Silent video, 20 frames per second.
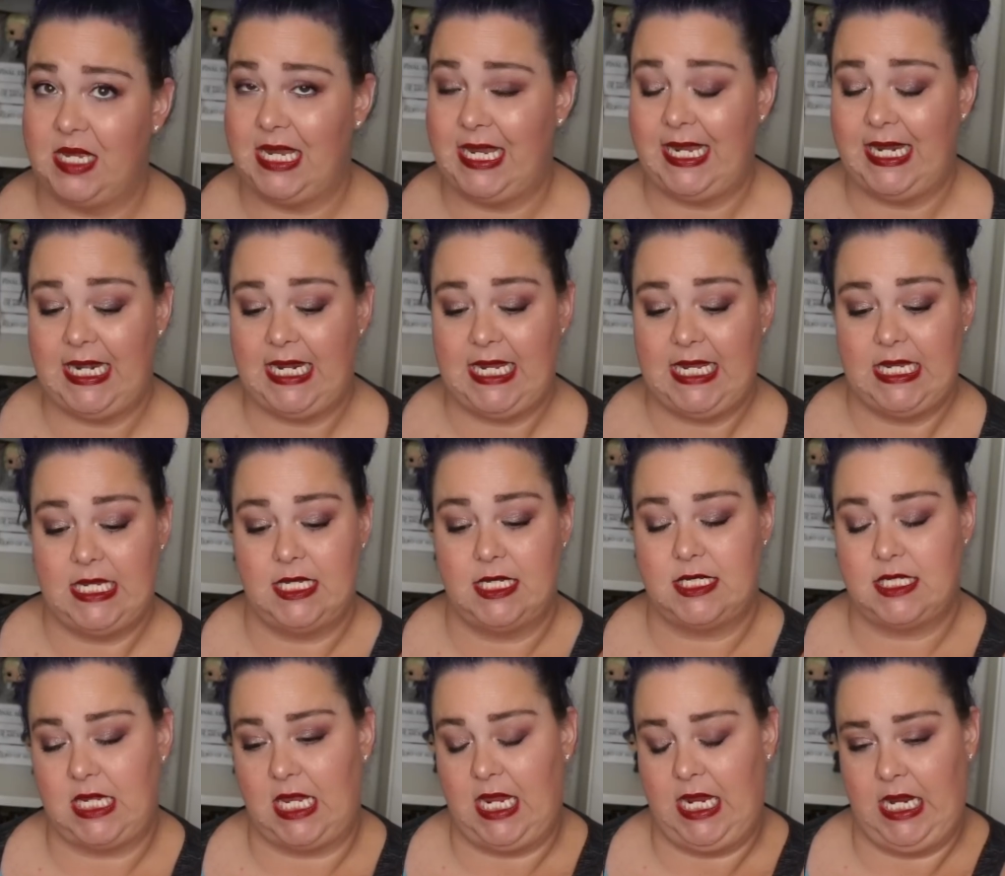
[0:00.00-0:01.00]
It
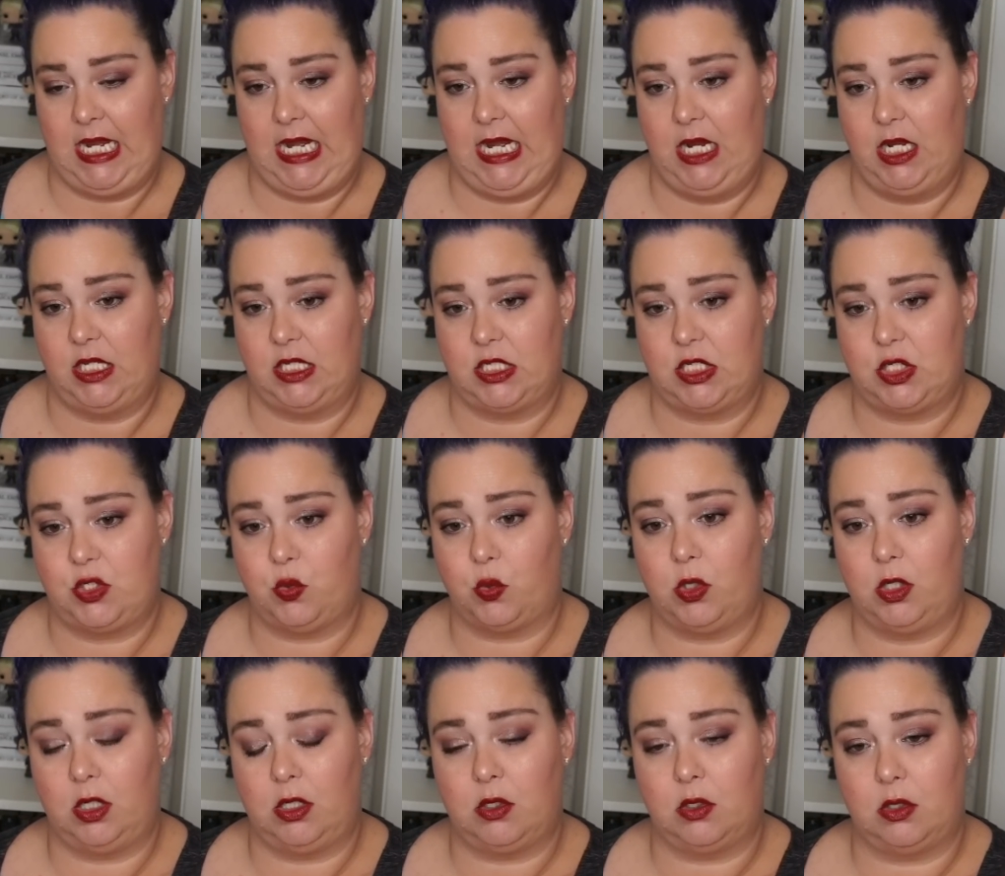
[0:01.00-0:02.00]
is a
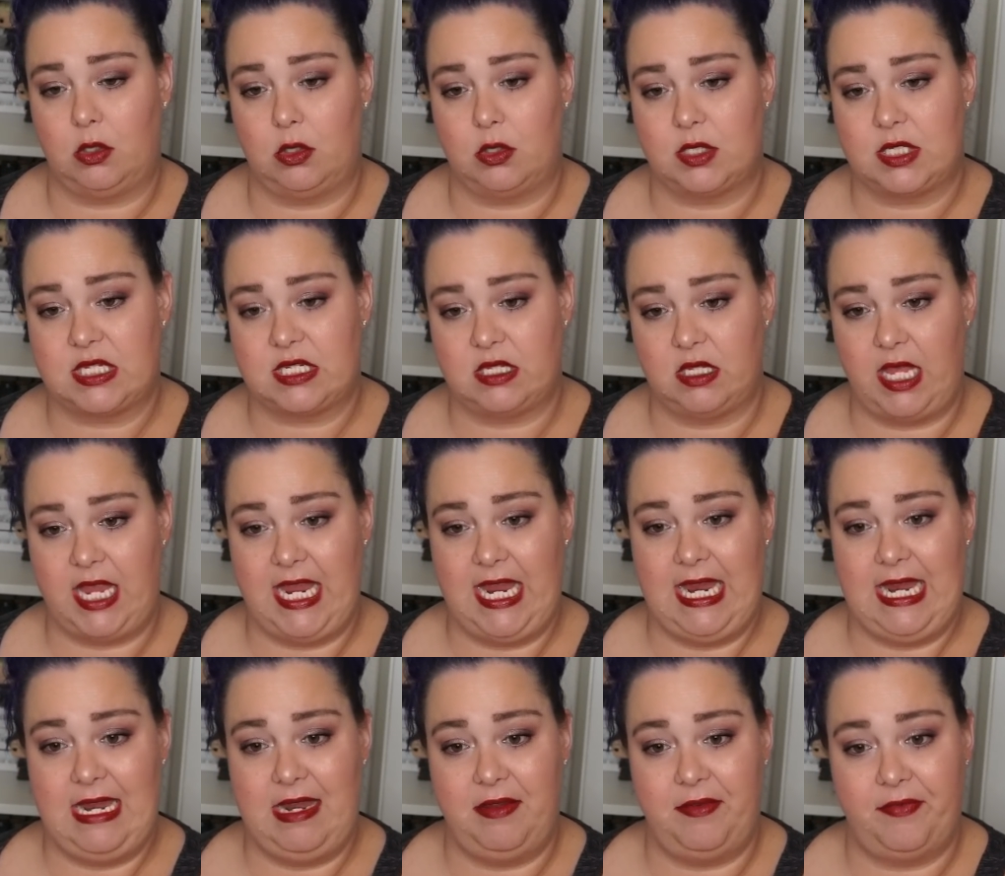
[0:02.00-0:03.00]
historical
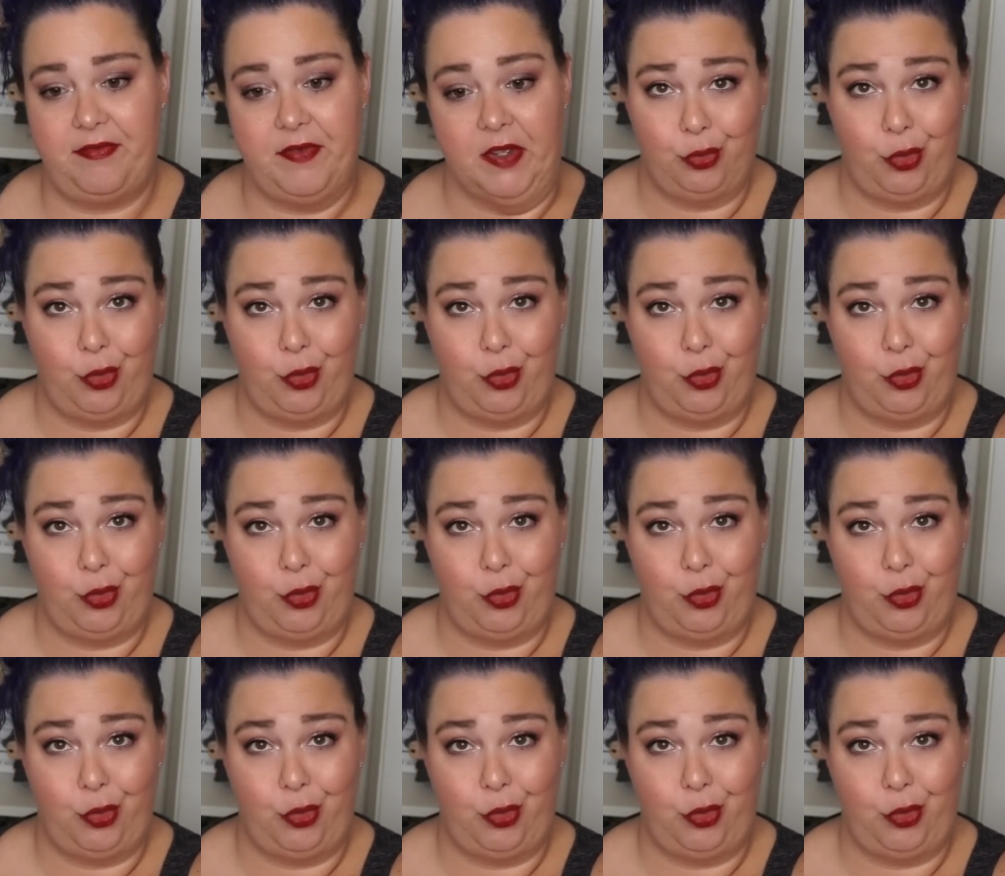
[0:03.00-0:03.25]
slave